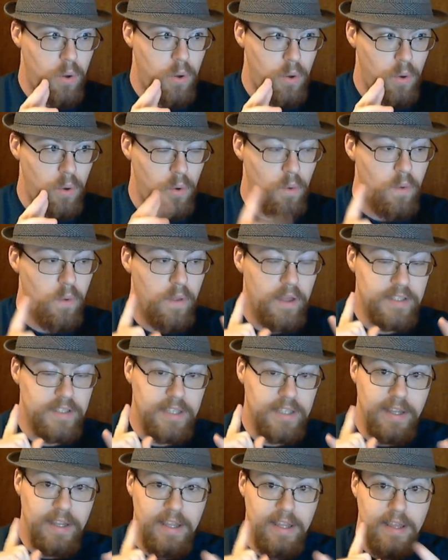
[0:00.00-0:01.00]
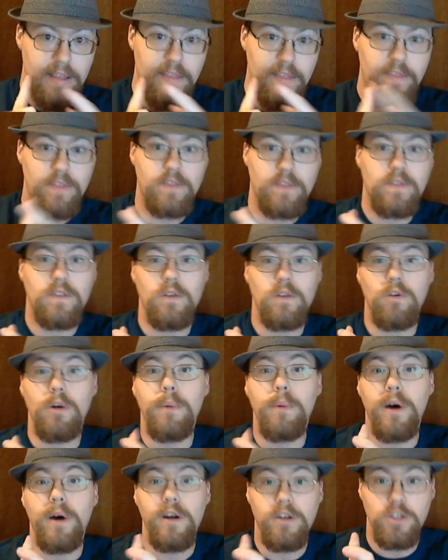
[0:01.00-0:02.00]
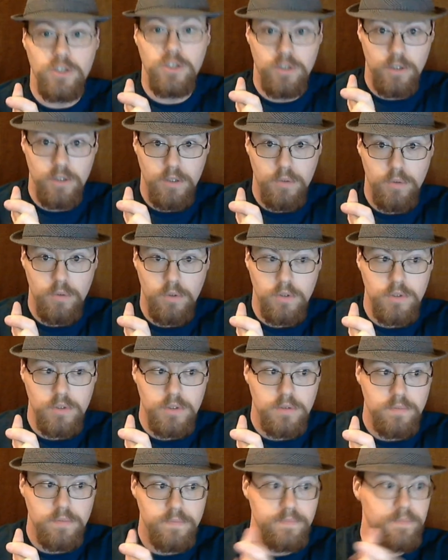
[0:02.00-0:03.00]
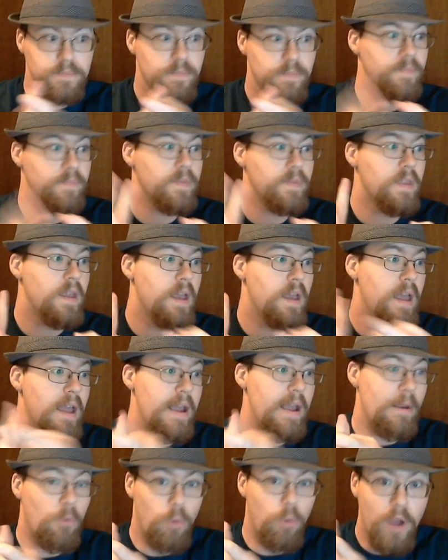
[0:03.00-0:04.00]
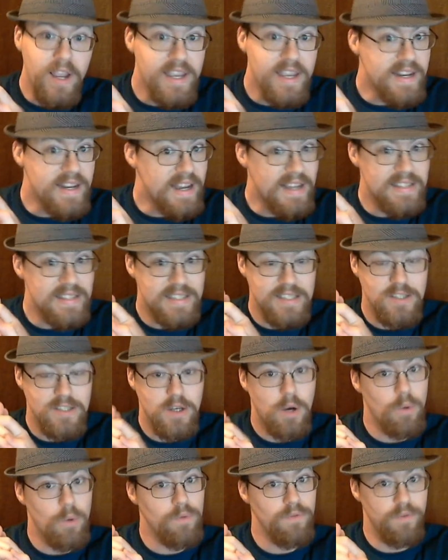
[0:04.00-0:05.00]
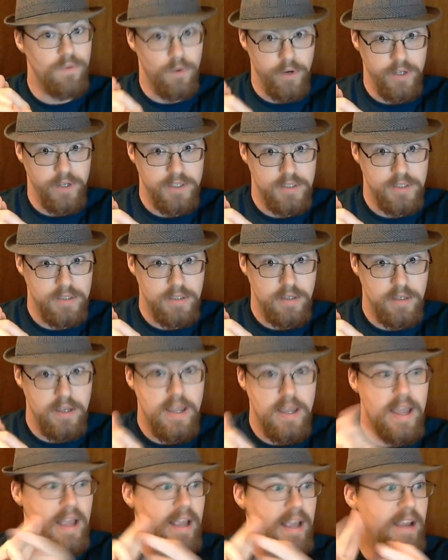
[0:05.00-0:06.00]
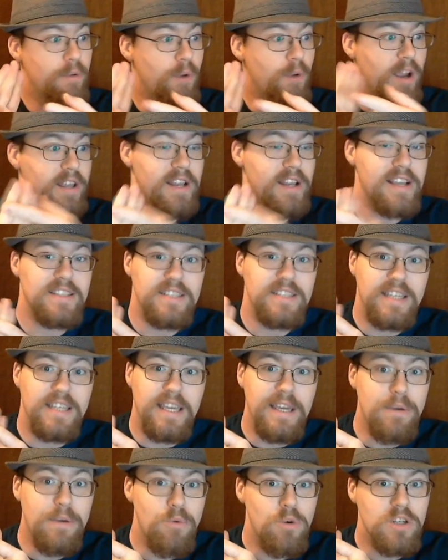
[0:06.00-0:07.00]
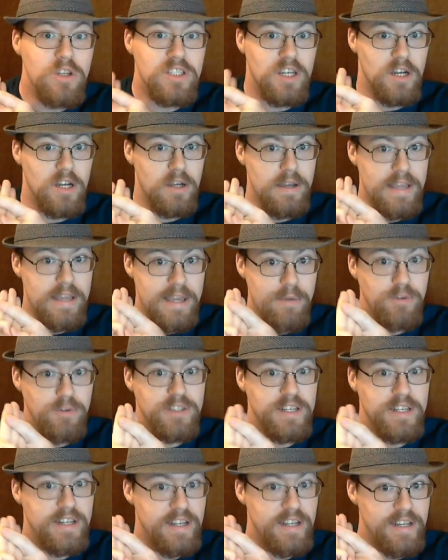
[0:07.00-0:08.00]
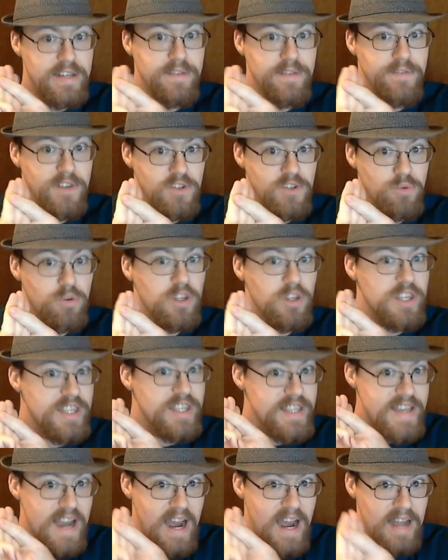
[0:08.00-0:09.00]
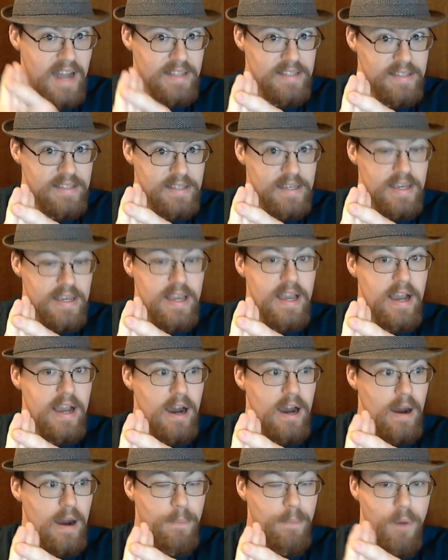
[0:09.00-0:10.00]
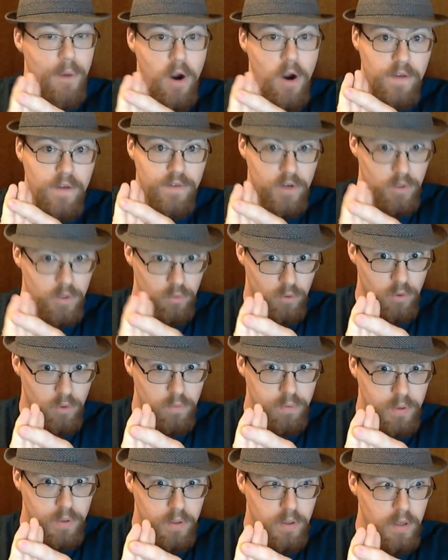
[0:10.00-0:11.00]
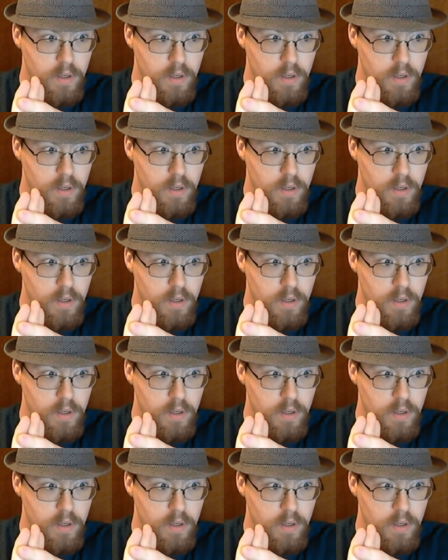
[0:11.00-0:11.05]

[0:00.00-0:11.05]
Like I said, the robot understood the rules, recognized his own voice. He recognized he was an individual, not a part of a group,